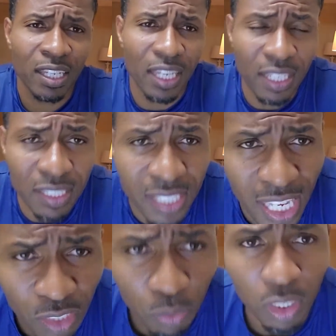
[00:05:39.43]
And the
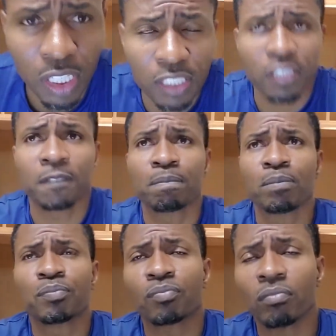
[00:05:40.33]
test was,
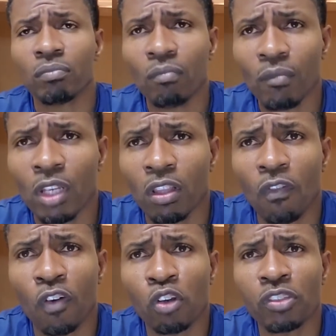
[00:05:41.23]
the
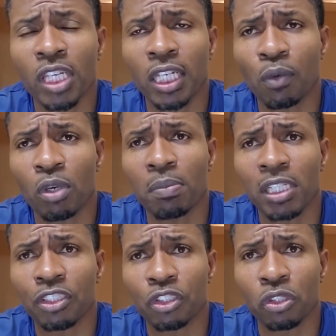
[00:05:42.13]
first thing that we
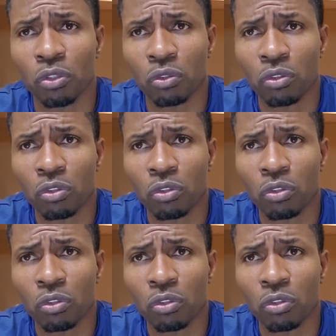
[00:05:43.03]
must do